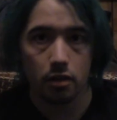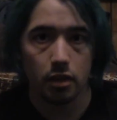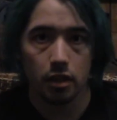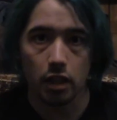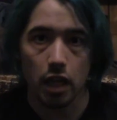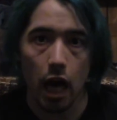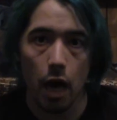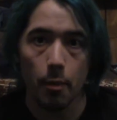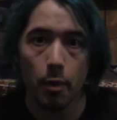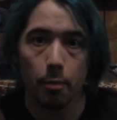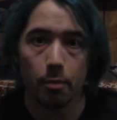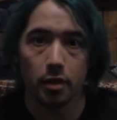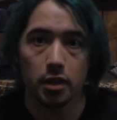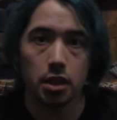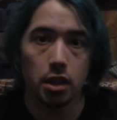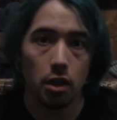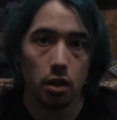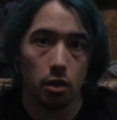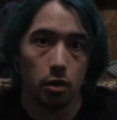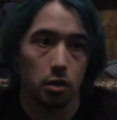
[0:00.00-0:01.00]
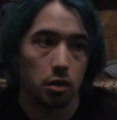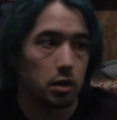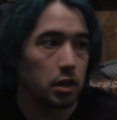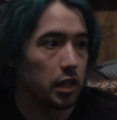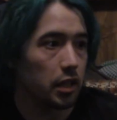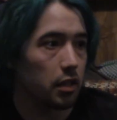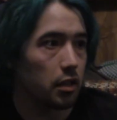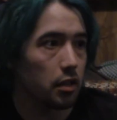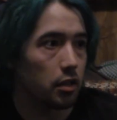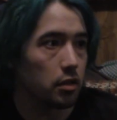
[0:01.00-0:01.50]
Comment below,
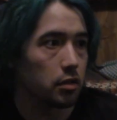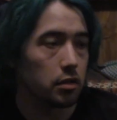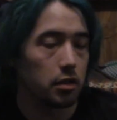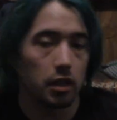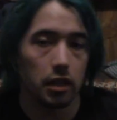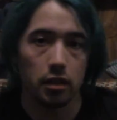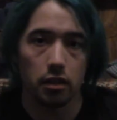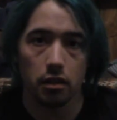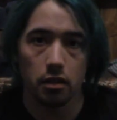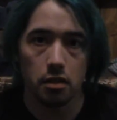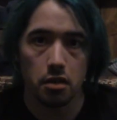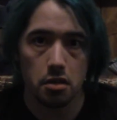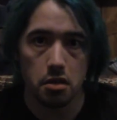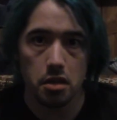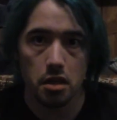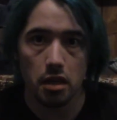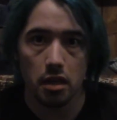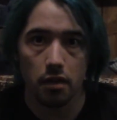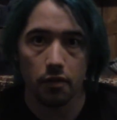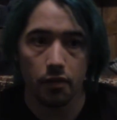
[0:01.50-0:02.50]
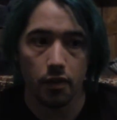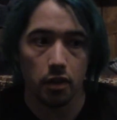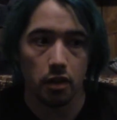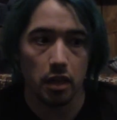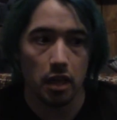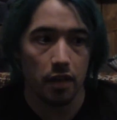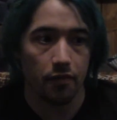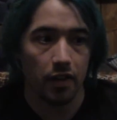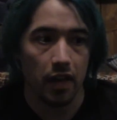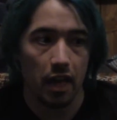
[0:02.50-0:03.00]
to see if
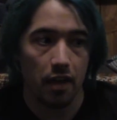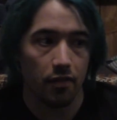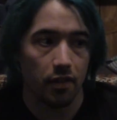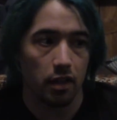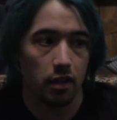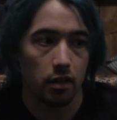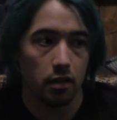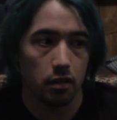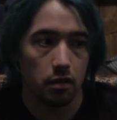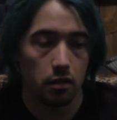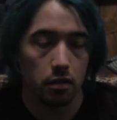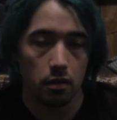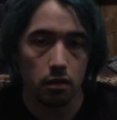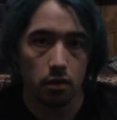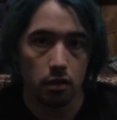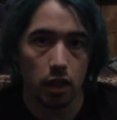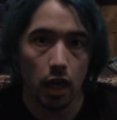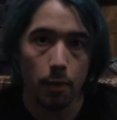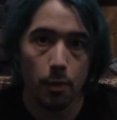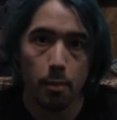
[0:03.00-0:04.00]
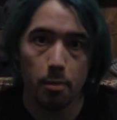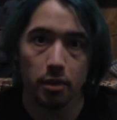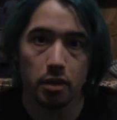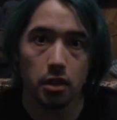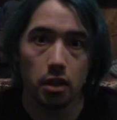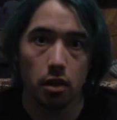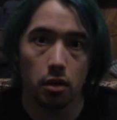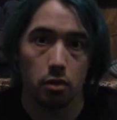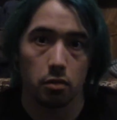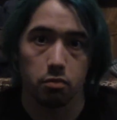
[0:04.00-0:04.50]
I have any. Comment
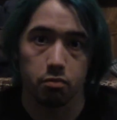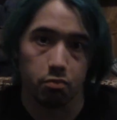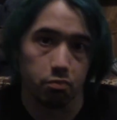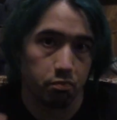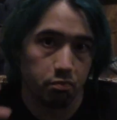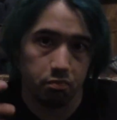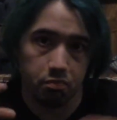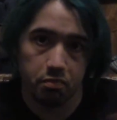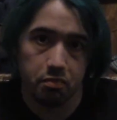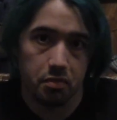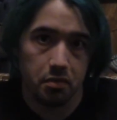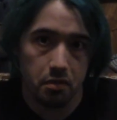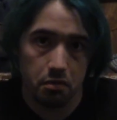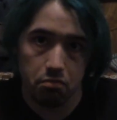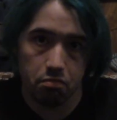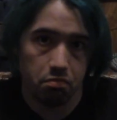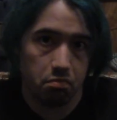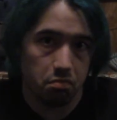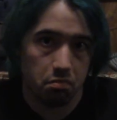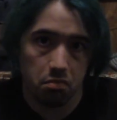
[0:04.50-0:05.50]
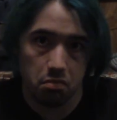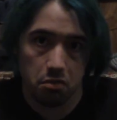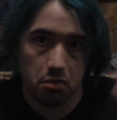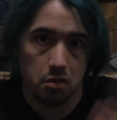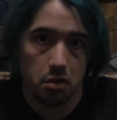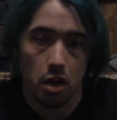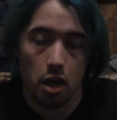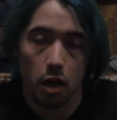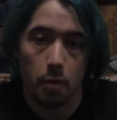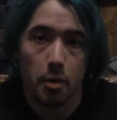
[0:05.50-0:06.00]
below.
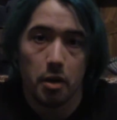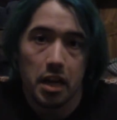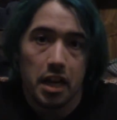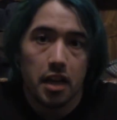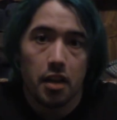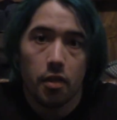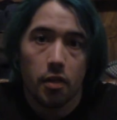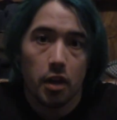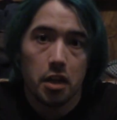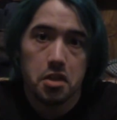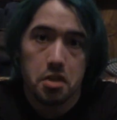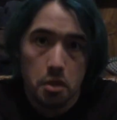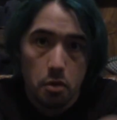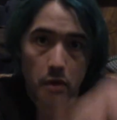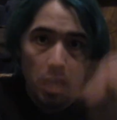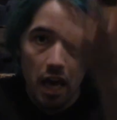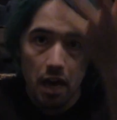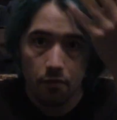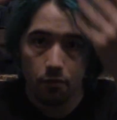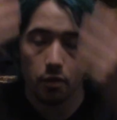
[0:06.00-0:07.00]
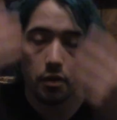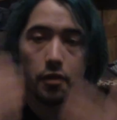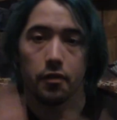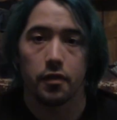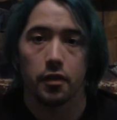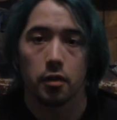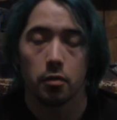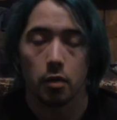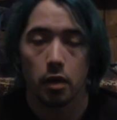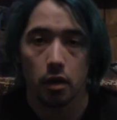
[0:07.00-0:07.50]
Talk about any thoughts you have for the
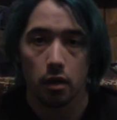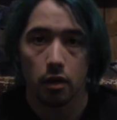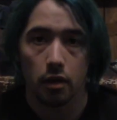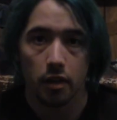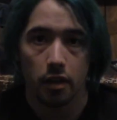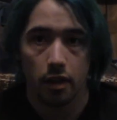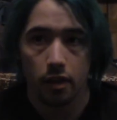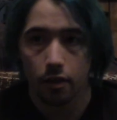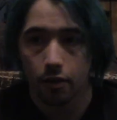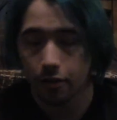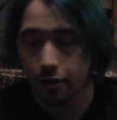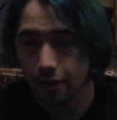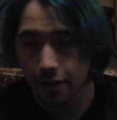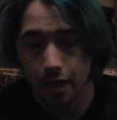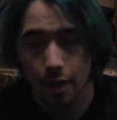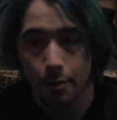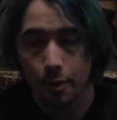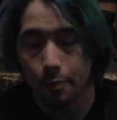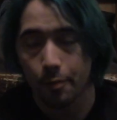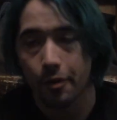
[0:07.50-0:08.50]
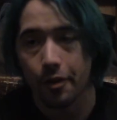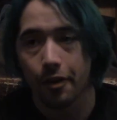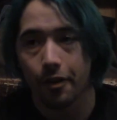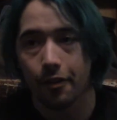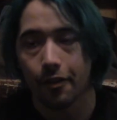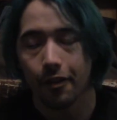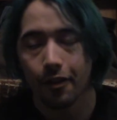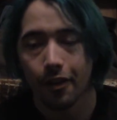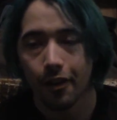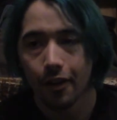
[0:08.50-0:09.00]
film to come in
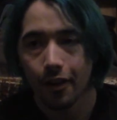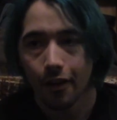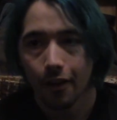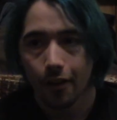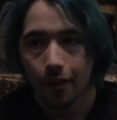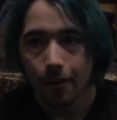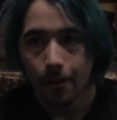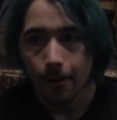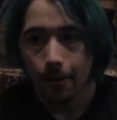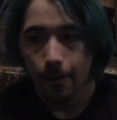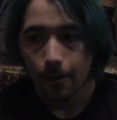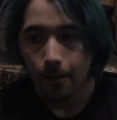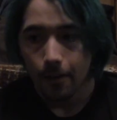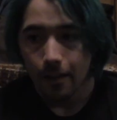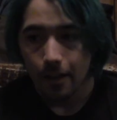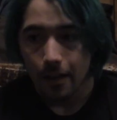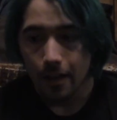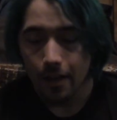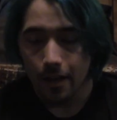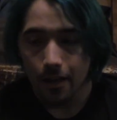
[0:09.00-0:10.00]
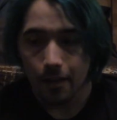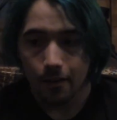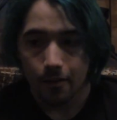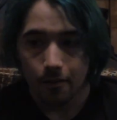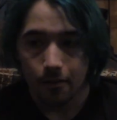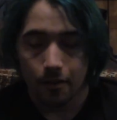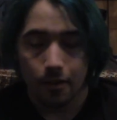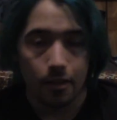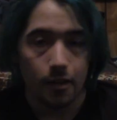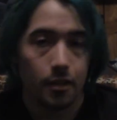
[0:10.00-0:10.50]
May.
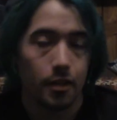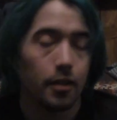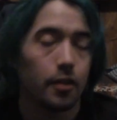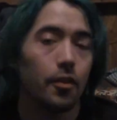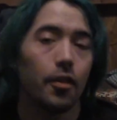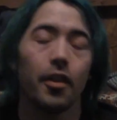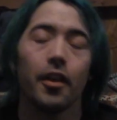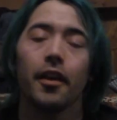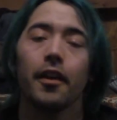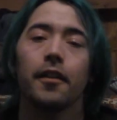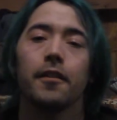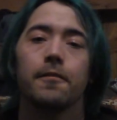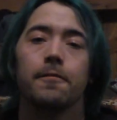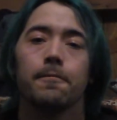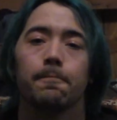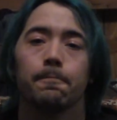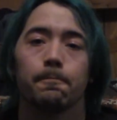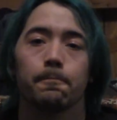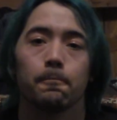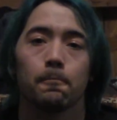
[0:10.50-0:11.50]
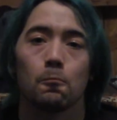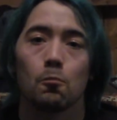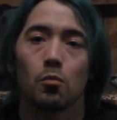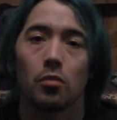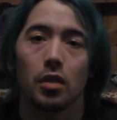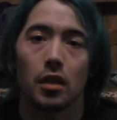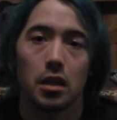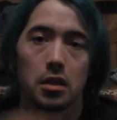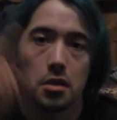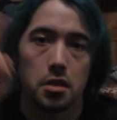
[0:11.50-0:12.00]
Until then,
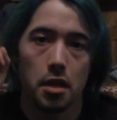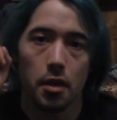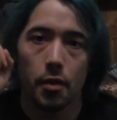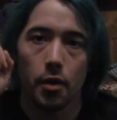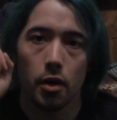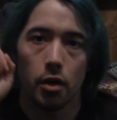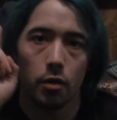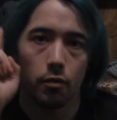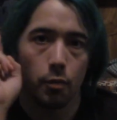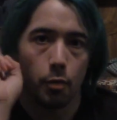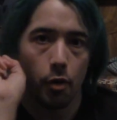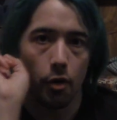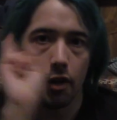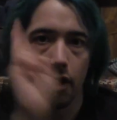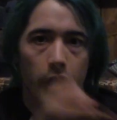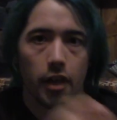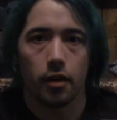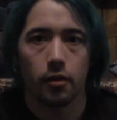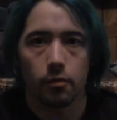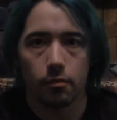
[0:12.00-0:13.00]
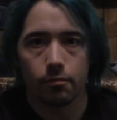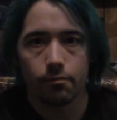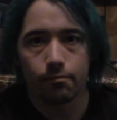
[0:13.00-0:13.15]
Vinthon reporting out.